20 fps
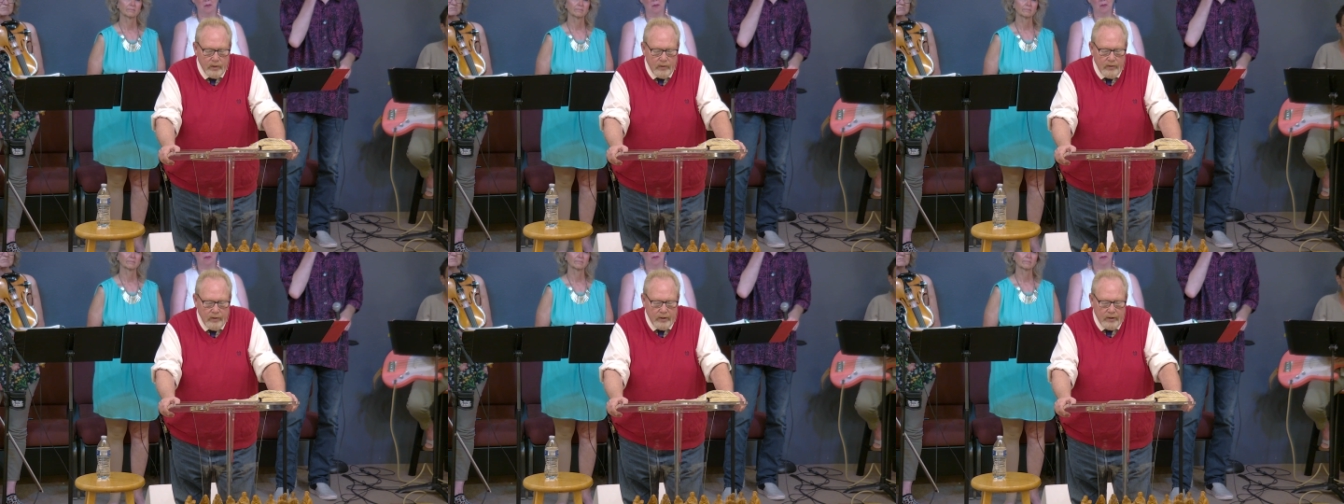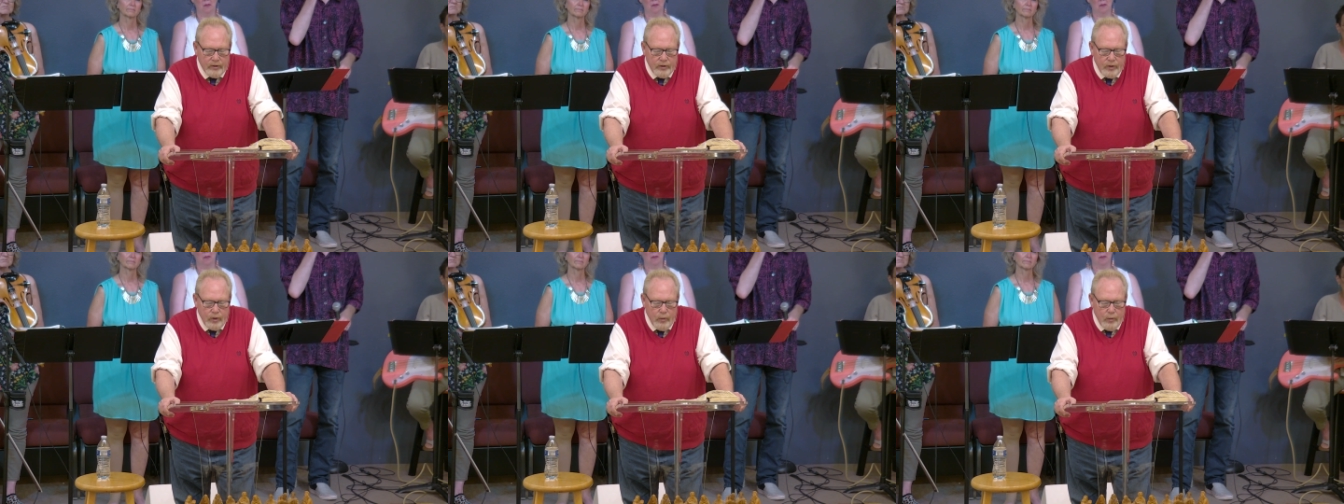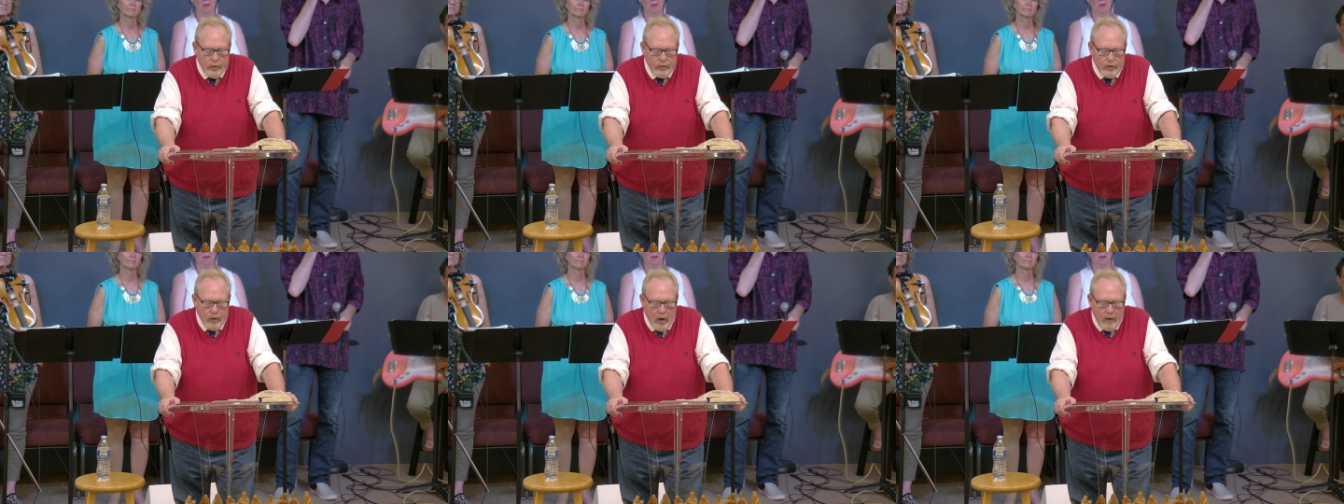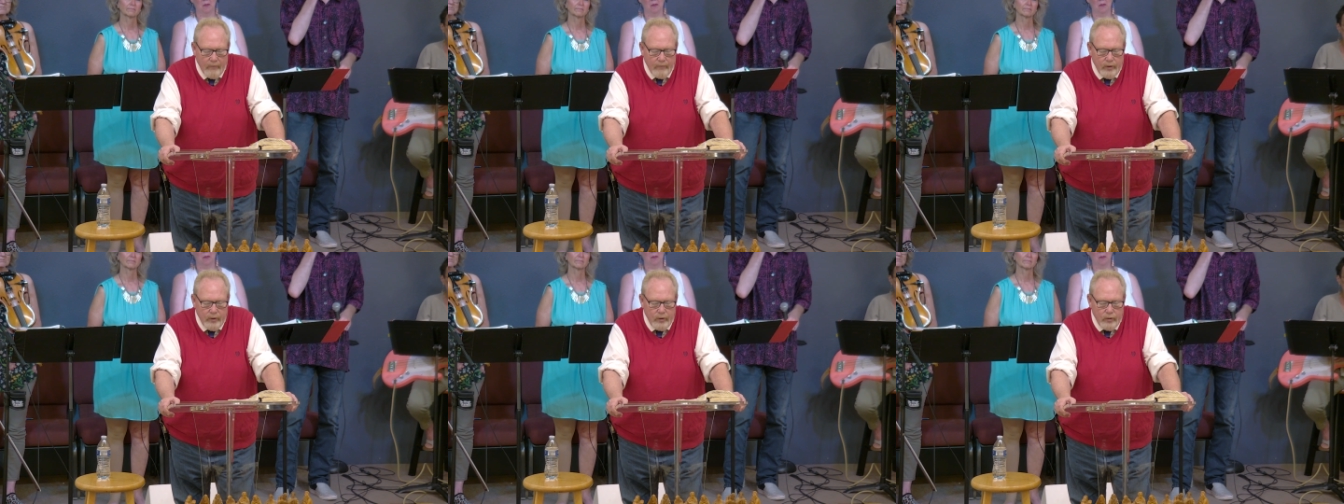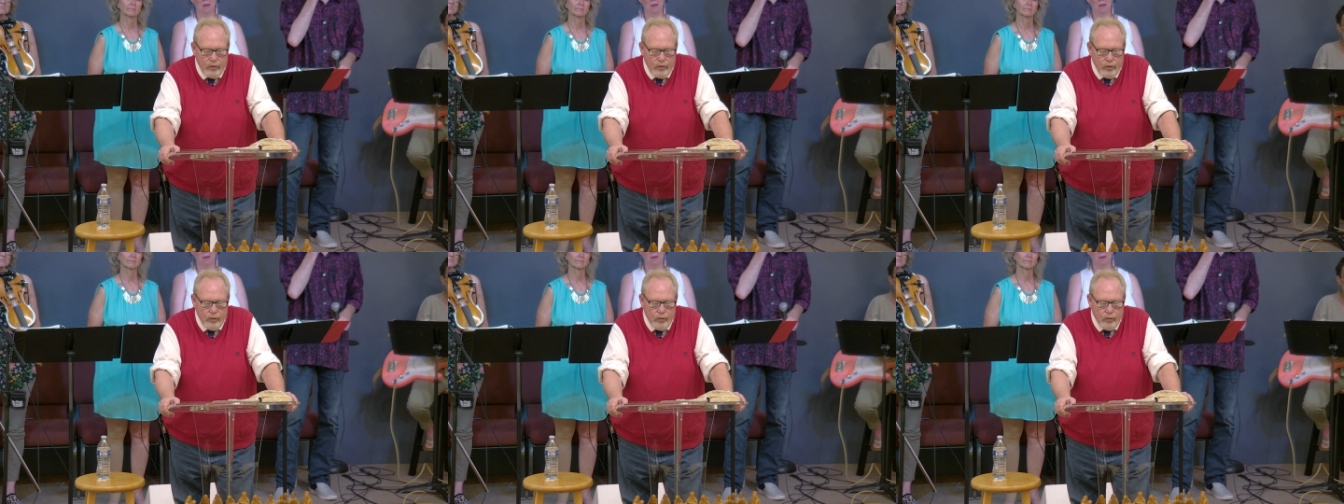This do as often
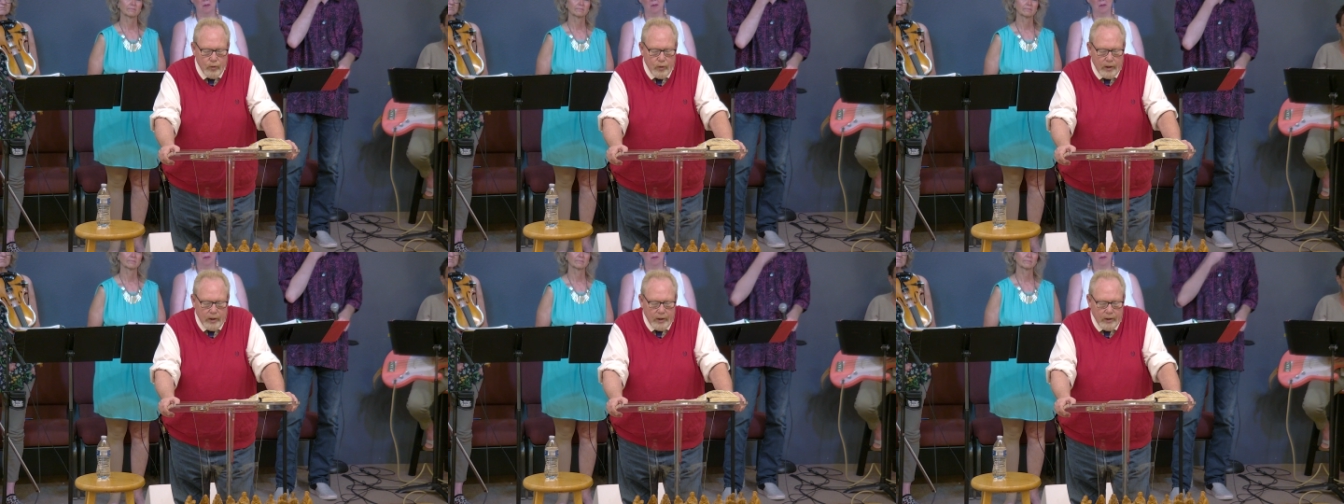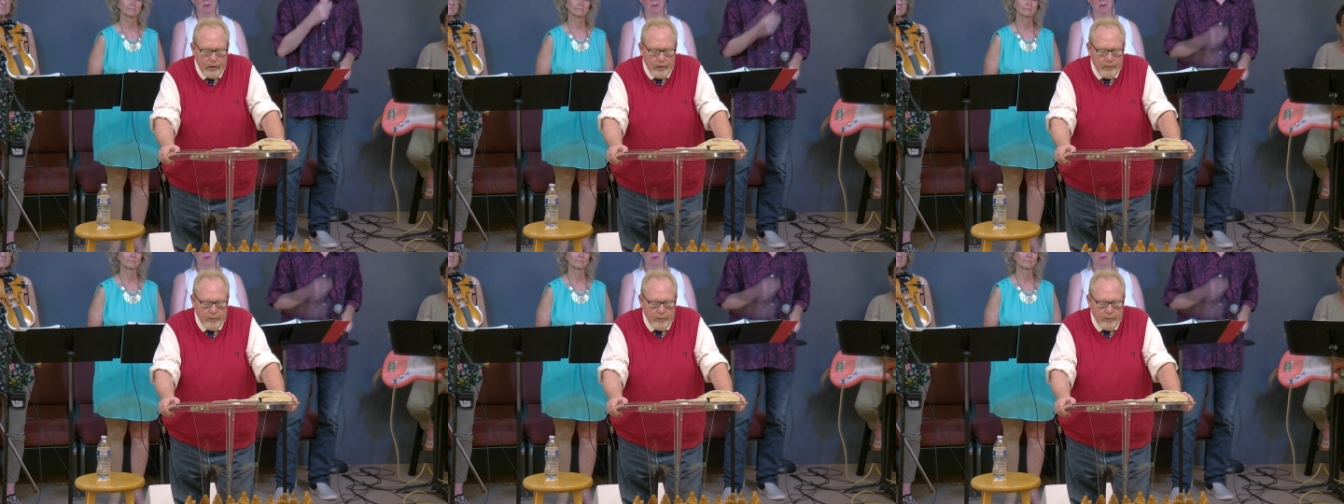as you drink